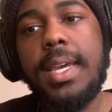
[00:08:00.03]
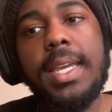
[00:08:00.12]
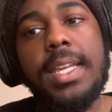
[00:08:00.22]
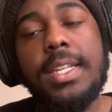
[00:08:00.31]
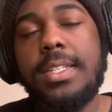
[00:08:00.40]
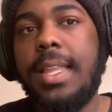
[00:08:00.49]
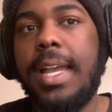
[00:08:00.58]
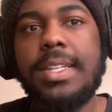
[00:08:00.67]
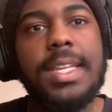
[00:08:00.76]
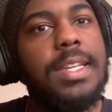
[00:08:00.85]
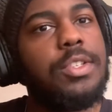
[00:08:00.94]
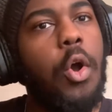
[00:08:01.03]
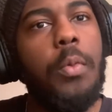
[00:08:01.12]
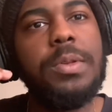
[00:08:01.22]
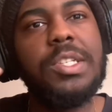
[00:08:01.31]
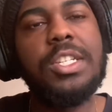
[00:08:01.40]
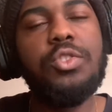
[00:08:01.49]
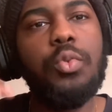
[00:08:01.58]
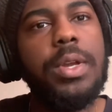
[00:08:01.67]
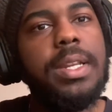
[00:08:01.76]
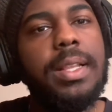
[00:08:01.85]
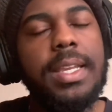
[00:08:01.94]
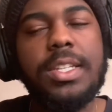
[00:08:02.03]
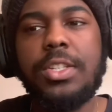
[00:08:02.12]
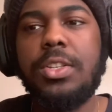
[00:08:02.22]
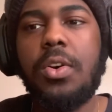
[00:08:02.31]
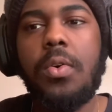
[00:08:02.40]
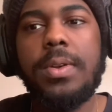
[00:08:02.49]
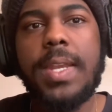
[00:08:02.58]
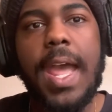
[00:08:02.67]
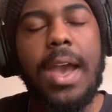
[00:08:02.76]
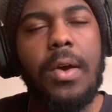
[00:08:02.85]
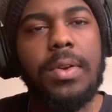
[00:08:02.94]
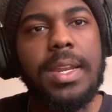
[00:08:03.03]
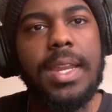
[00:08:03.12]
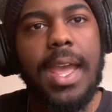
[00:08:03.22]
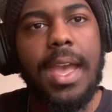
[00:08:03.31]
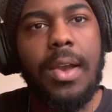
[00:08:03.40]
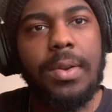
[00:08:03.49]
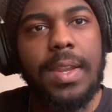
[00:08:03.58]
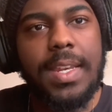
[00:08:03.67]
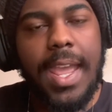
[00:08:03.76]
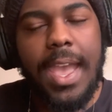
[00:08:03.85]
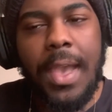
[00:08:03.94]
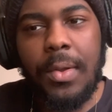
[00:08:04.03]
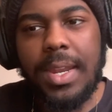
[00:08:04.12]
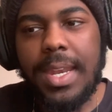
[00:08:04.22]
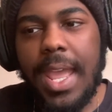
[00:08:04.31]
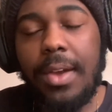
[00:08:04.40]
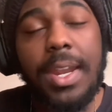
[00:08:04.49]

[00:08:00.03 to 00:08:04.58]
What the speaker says: he's, like I said, his hope is just dwindling. It's just going down and down and down and down.